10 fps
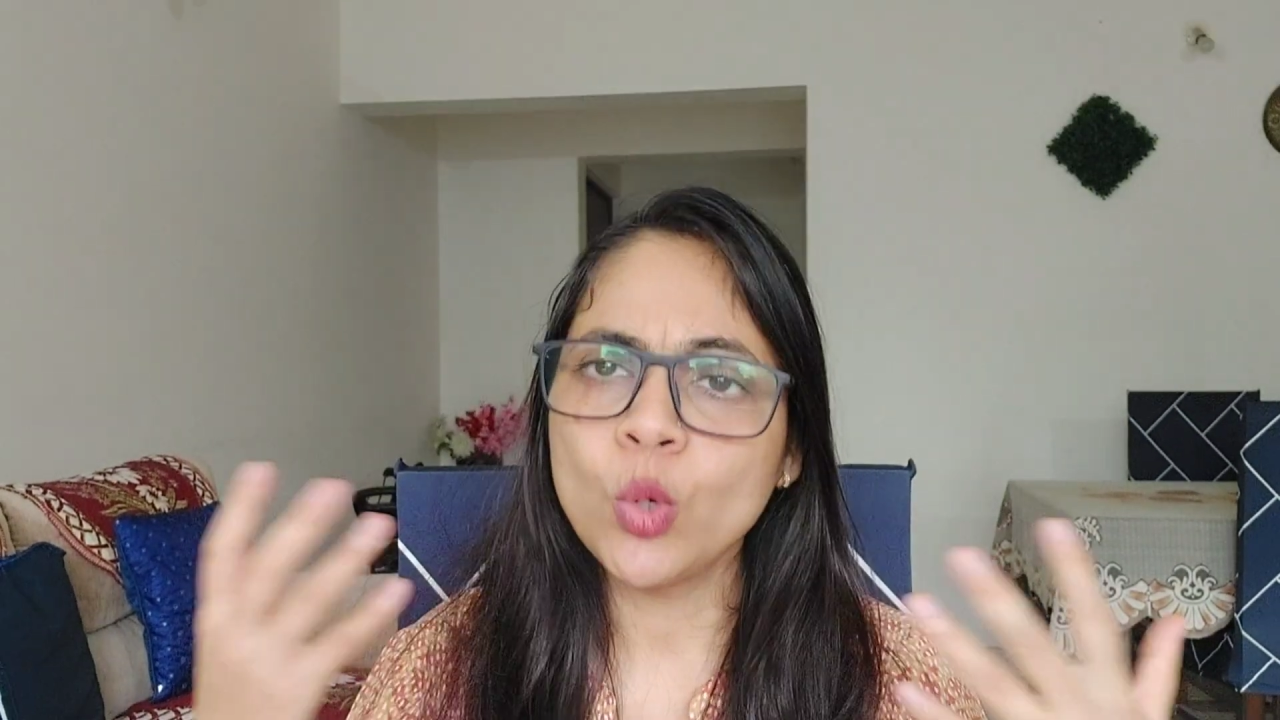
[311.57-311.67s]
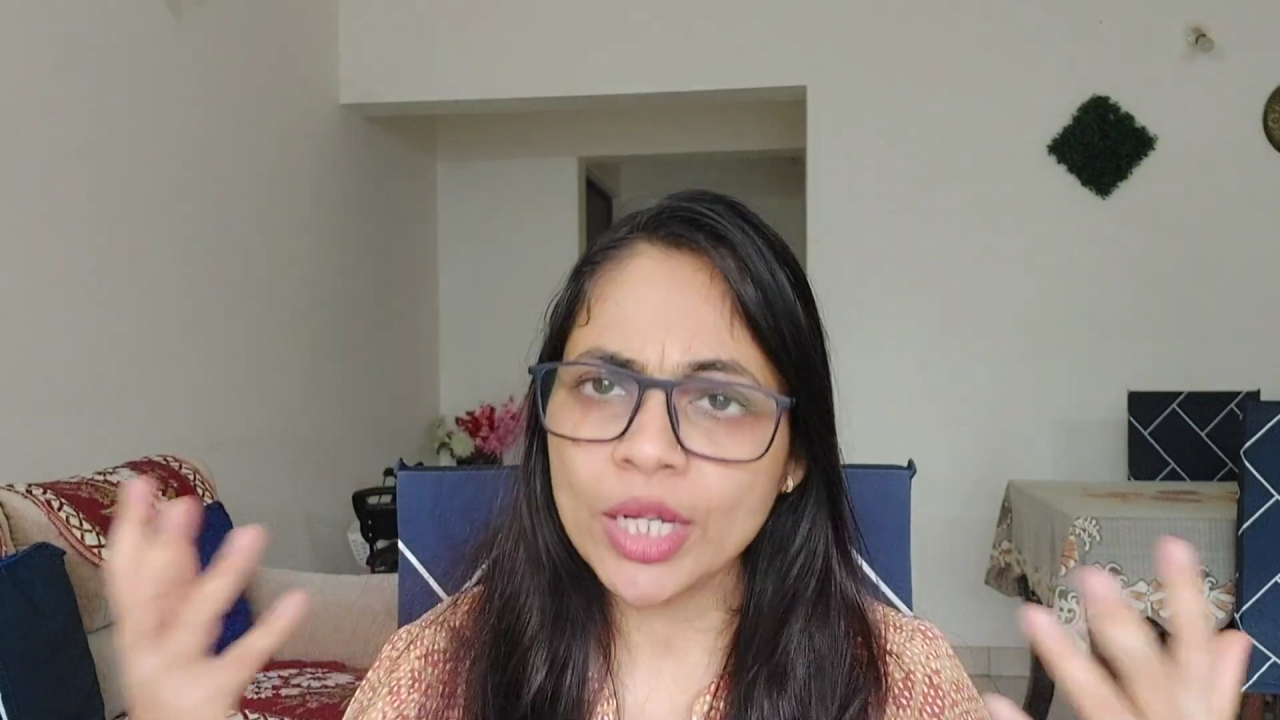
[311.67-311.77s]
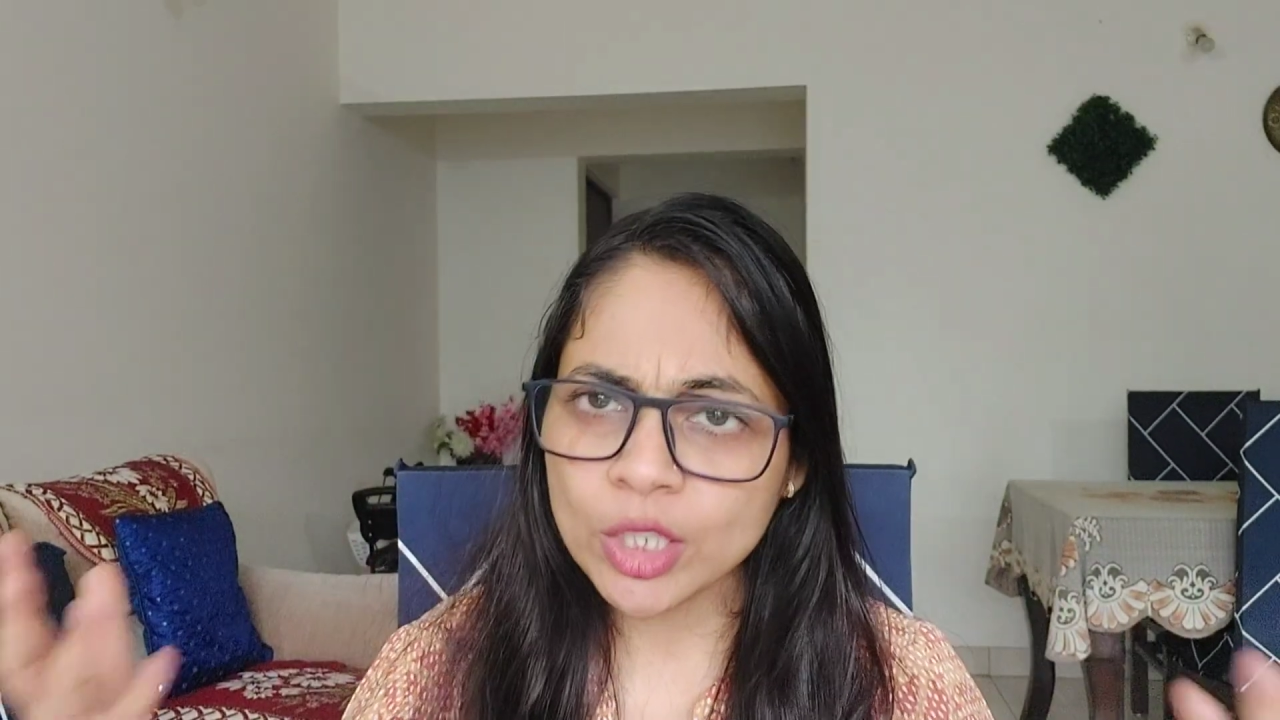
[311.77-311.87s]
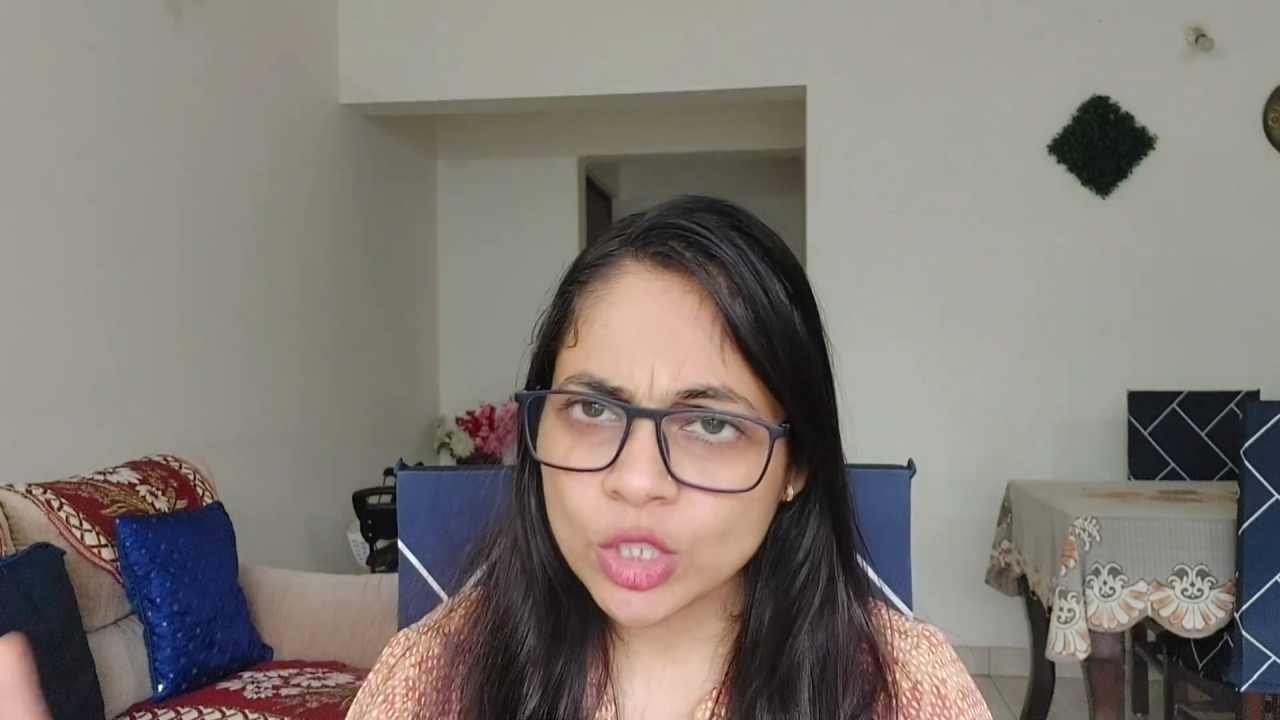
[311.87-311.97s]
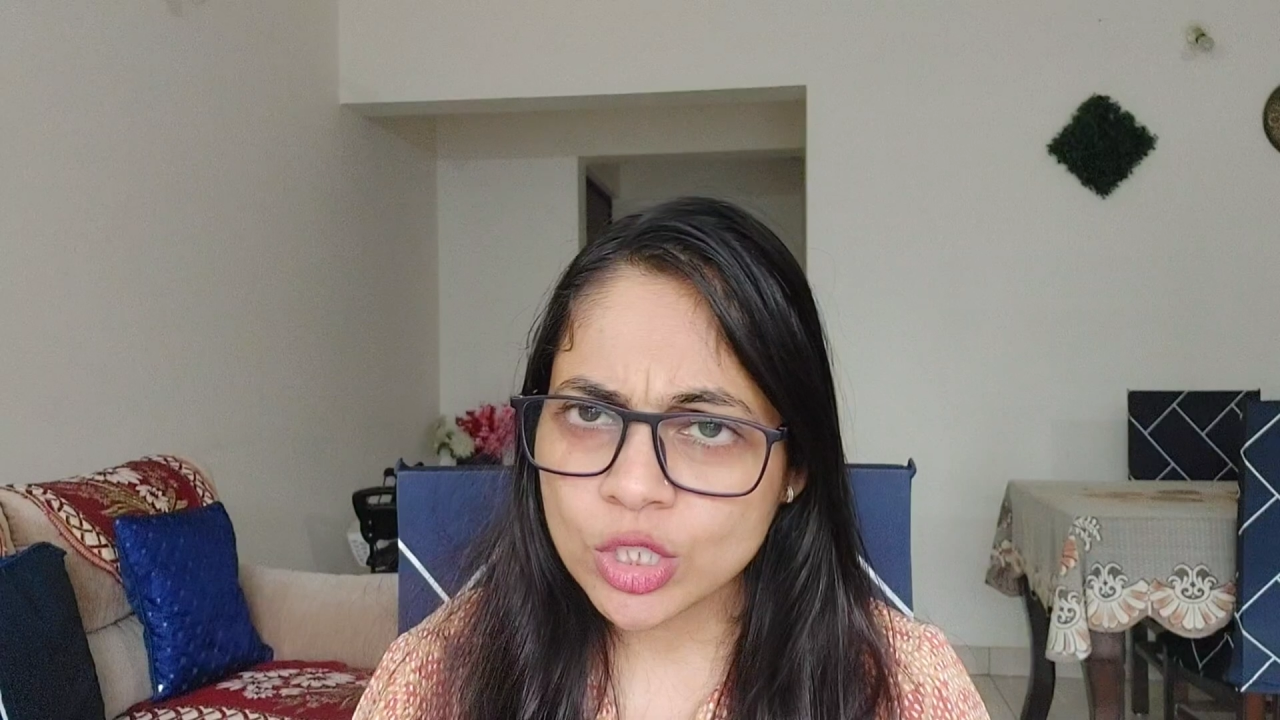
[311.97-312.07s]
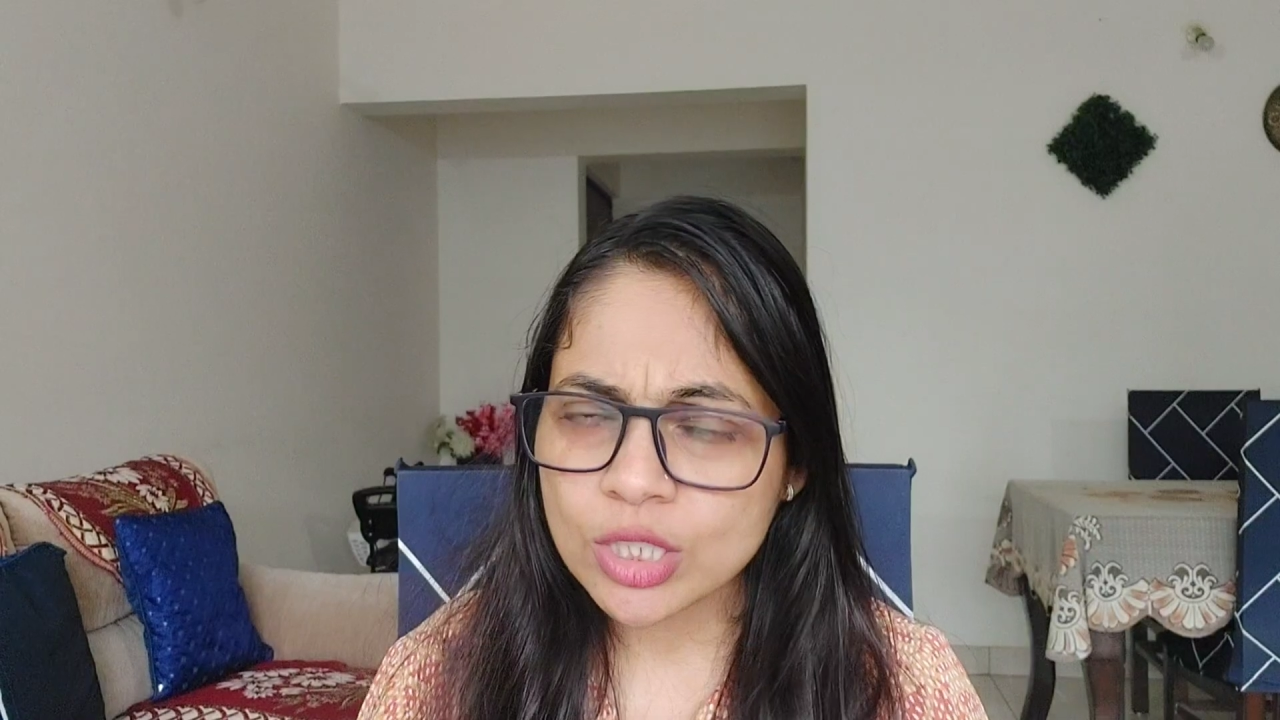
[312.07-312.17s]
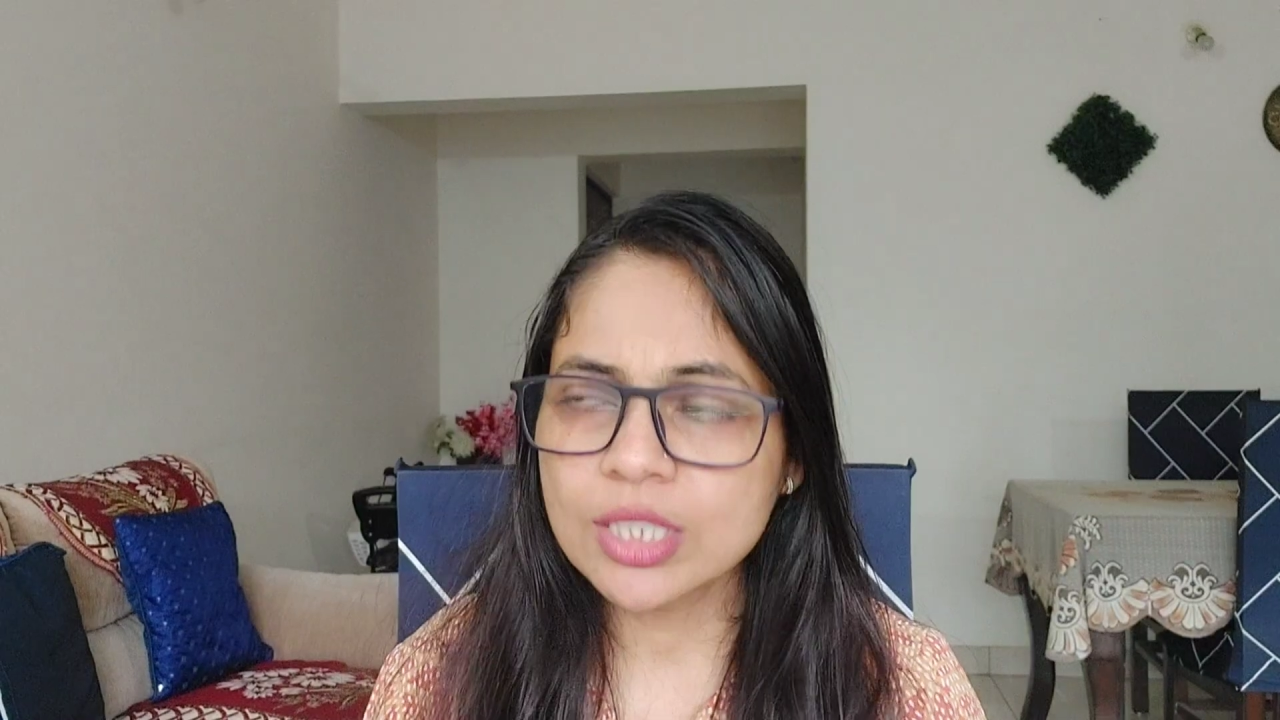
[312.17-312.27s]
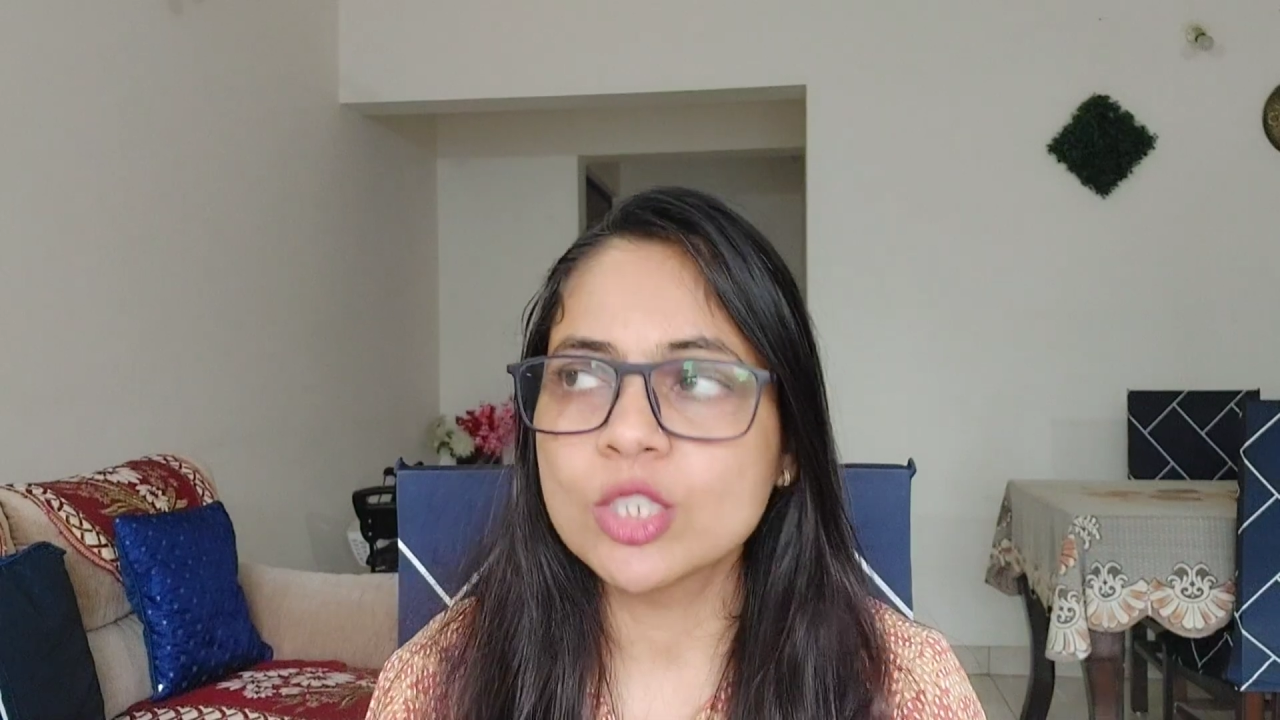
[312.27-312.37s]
going